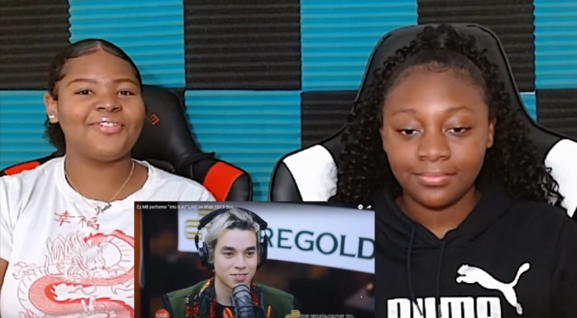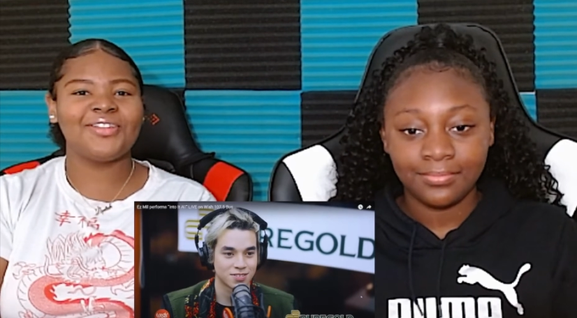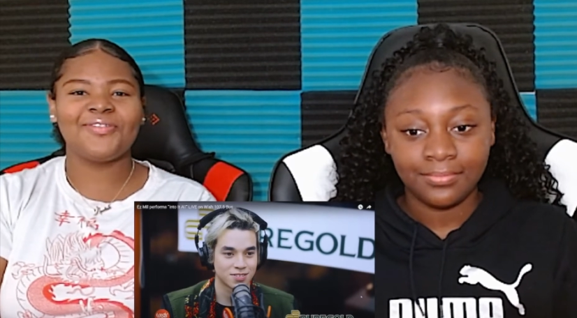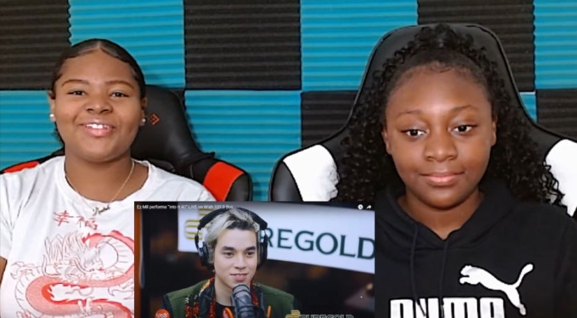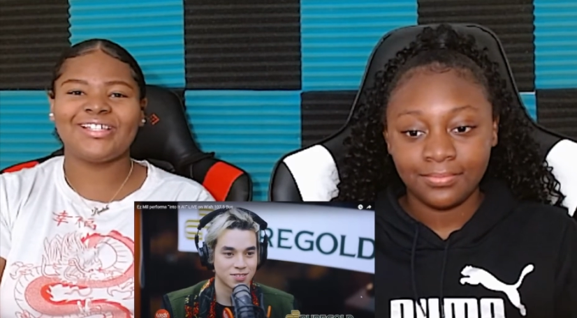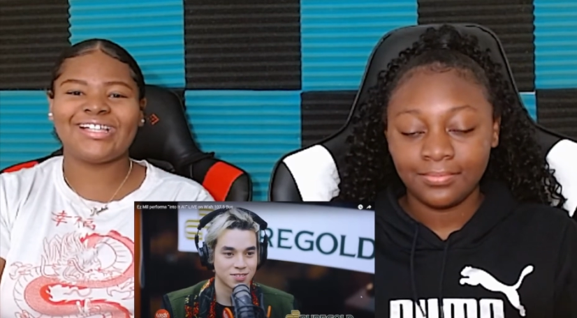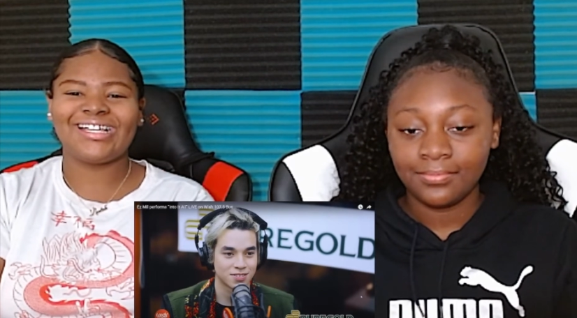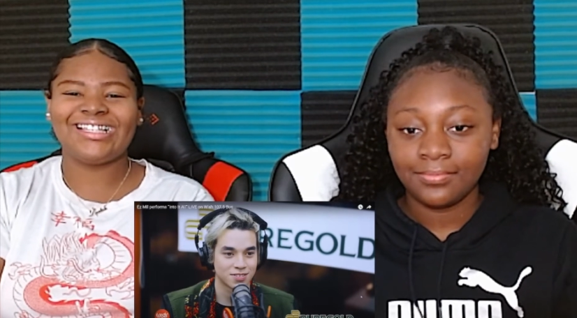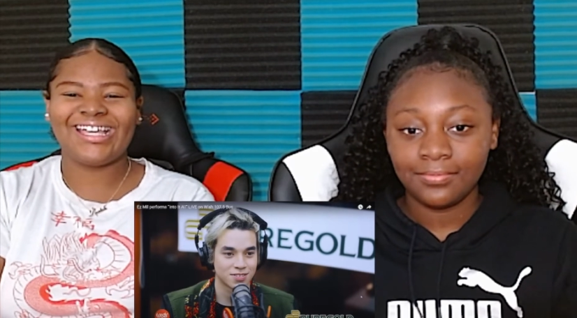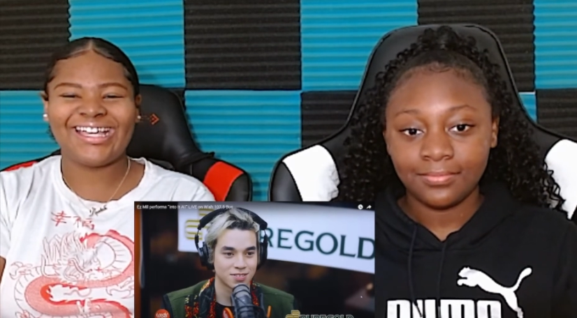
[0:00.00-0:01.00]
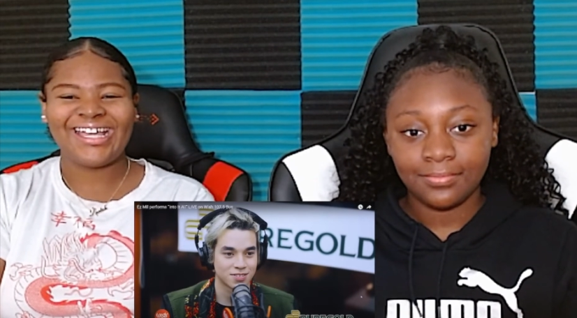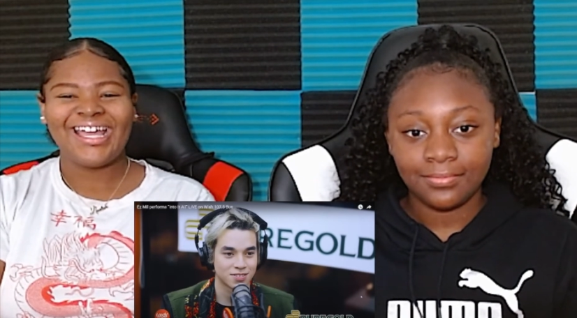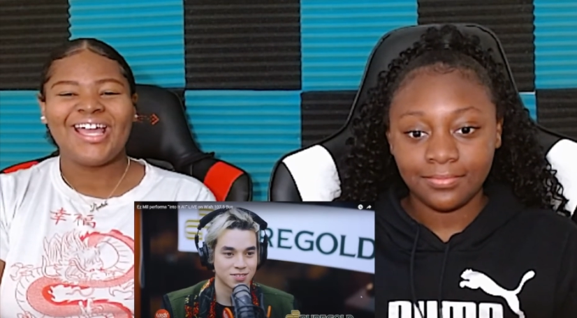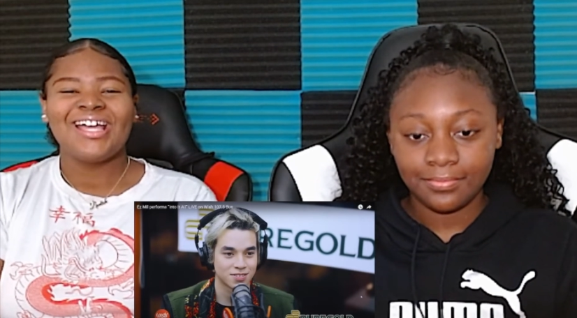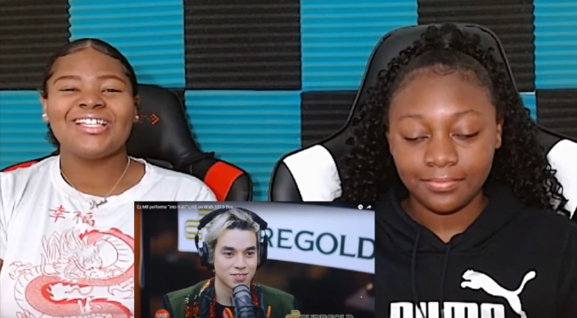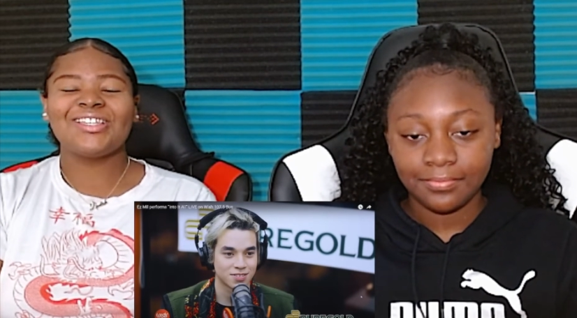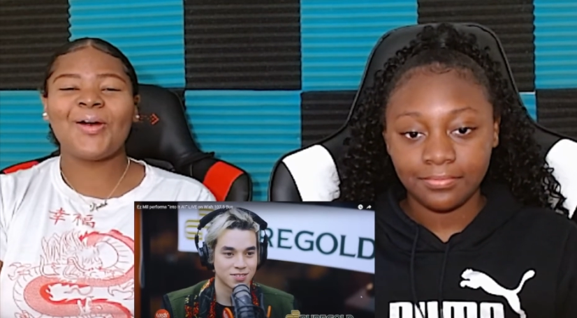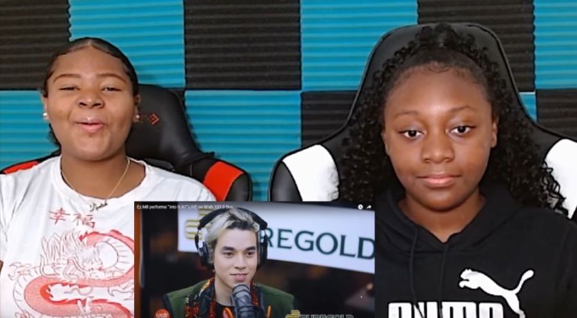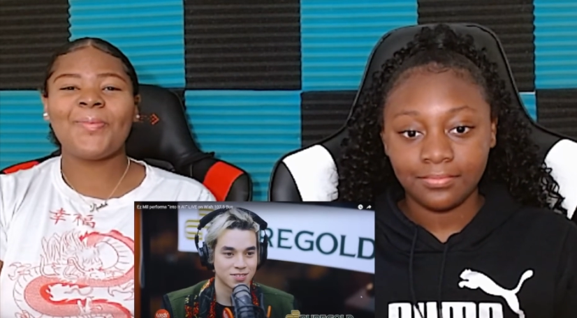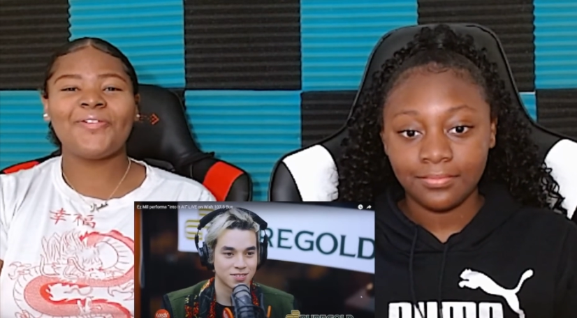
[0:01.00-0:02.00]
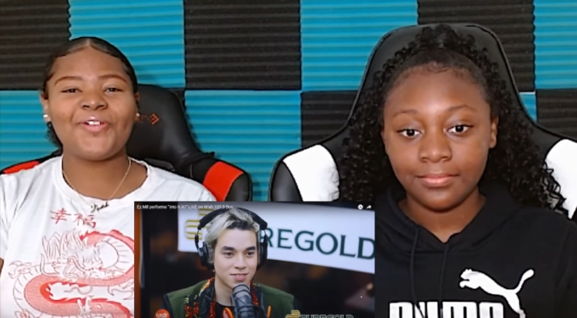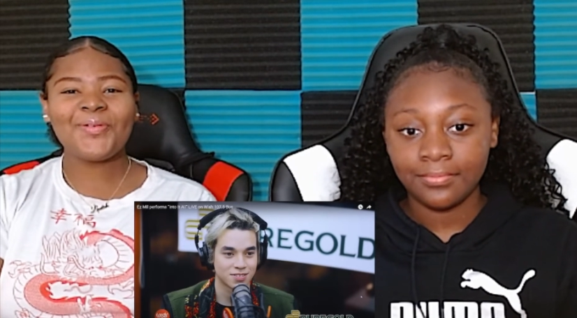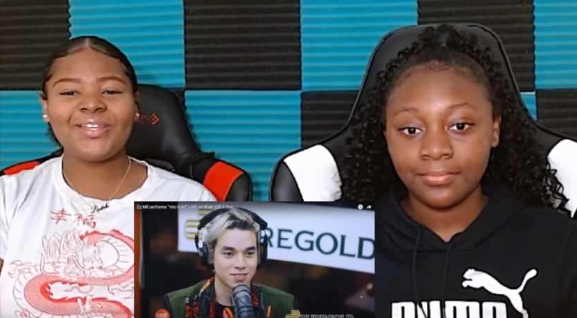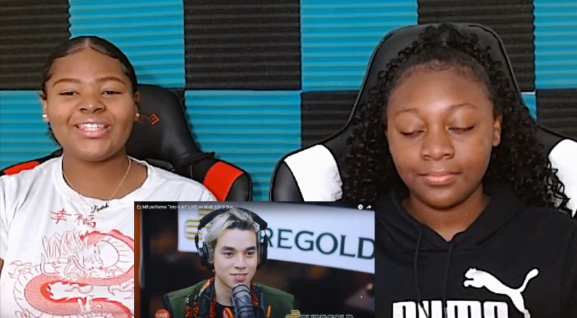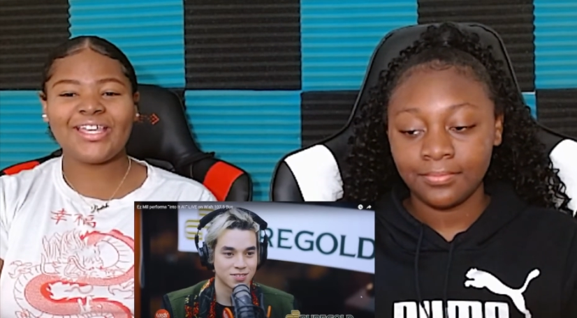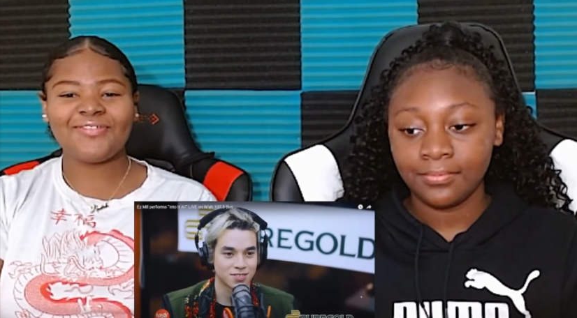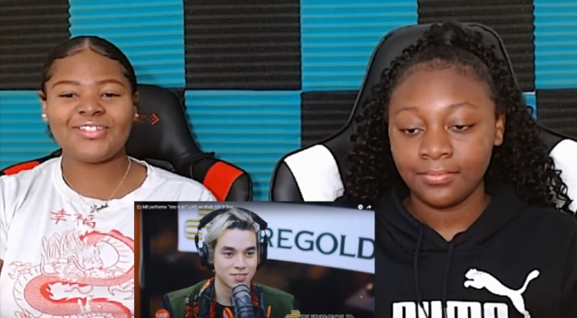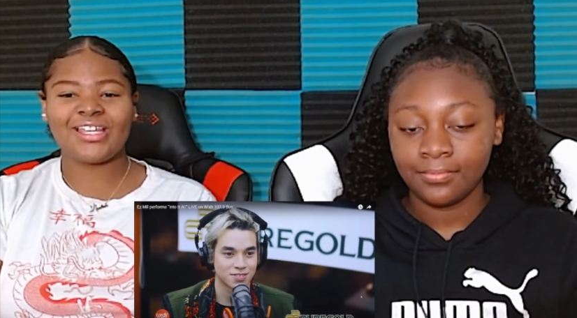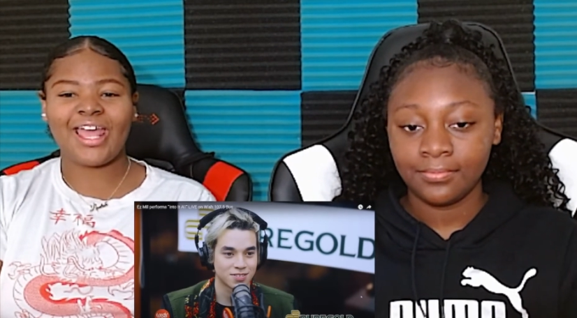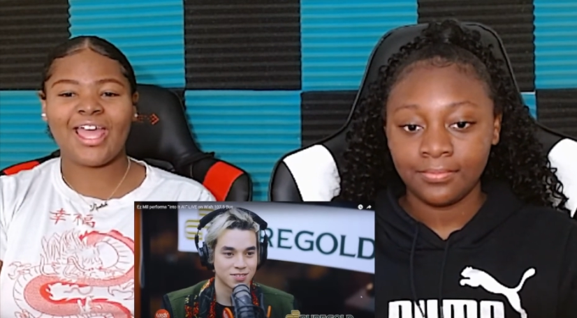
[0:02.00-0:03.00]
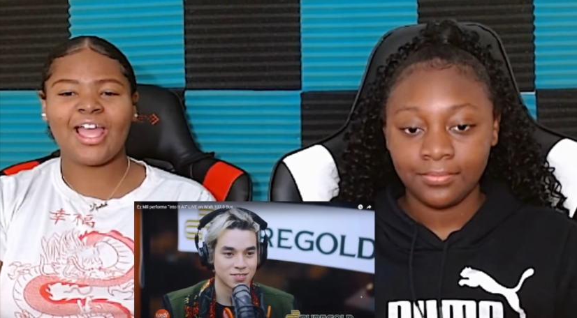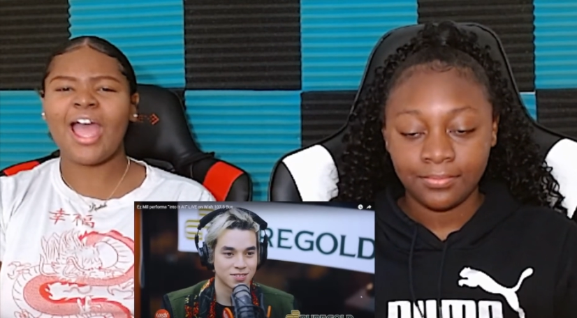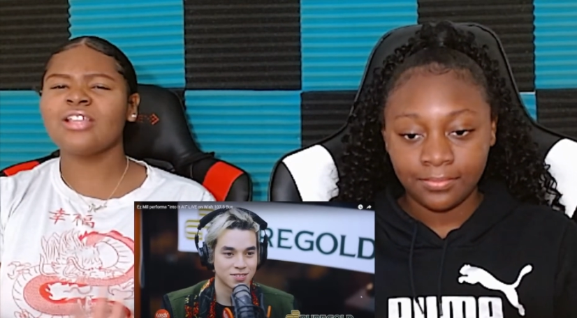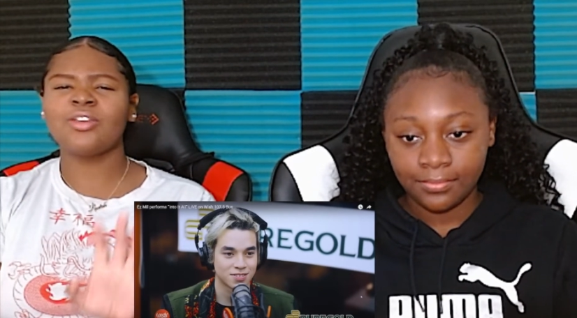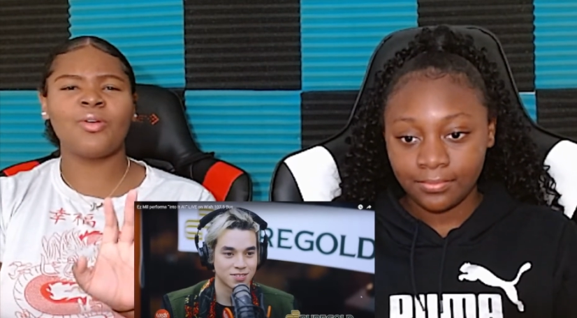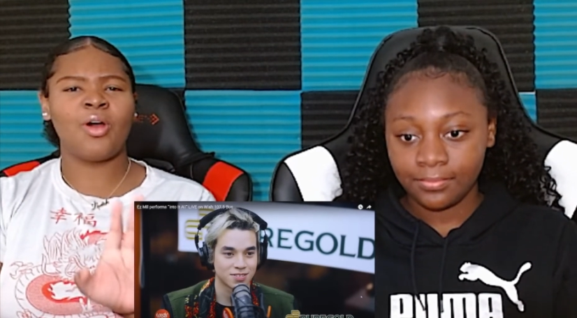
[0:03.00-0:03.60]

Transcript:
Speaker 1: really really liked it. So before we leave today, also